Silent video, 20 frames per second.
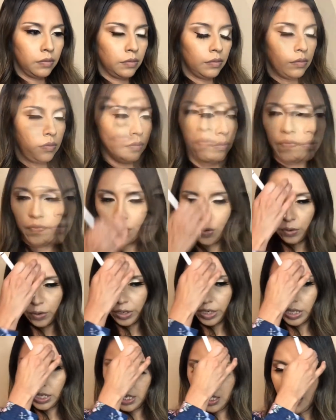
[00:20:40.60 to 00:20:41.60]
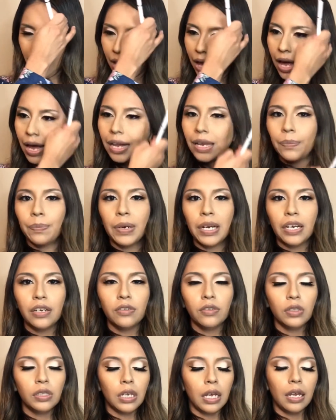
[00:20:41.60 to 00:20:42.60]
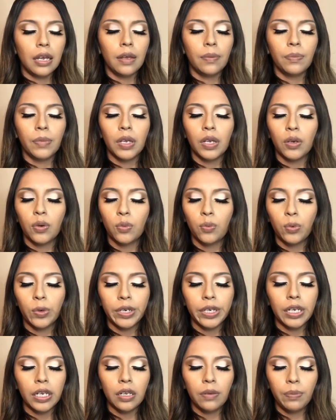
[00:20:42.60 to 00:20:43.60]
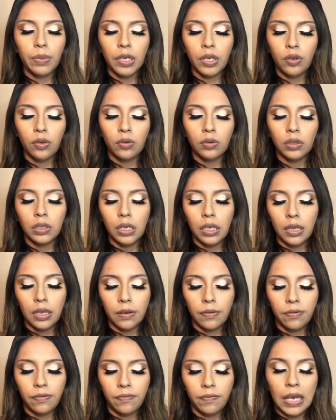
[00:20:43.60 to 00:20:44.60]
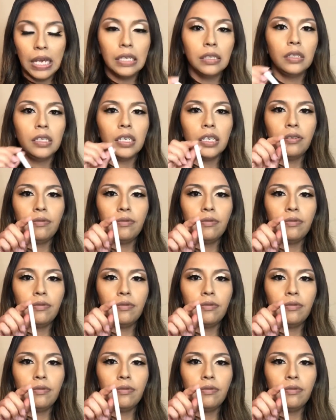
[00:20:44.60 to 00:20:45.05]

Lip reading: For the eyebrows, we're gonna be using the Fenty